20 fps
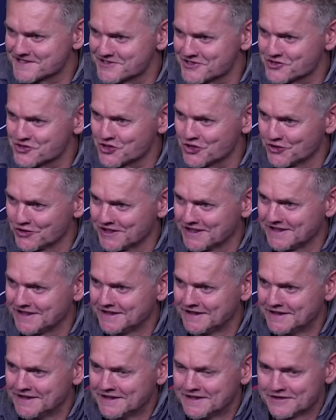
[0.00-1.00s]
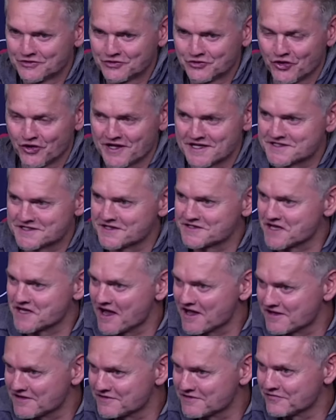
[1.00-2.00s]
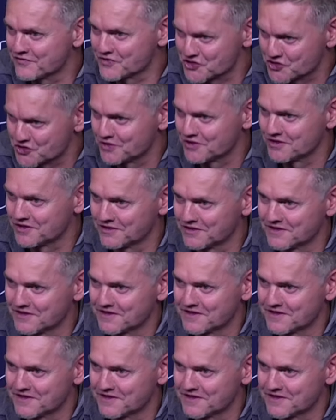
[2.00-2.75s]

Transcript: It's a journey, not as desired for sure